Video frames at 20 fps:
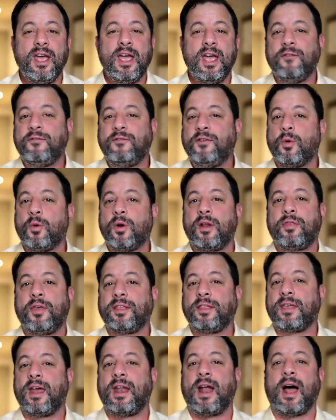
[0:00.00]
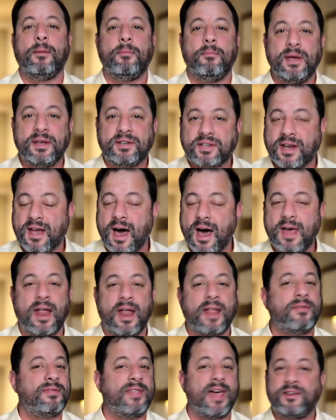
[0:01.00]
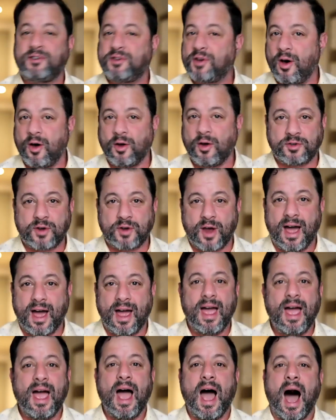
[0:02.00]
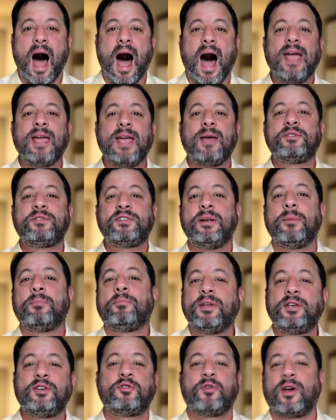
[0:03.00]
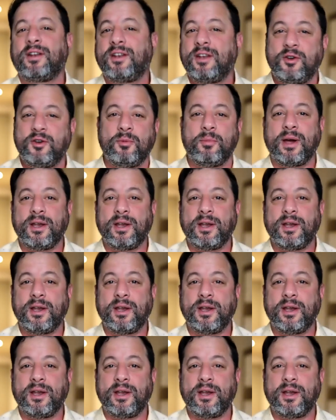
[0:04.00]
If you want to think that I miss God, that's also, I am simply trying to do my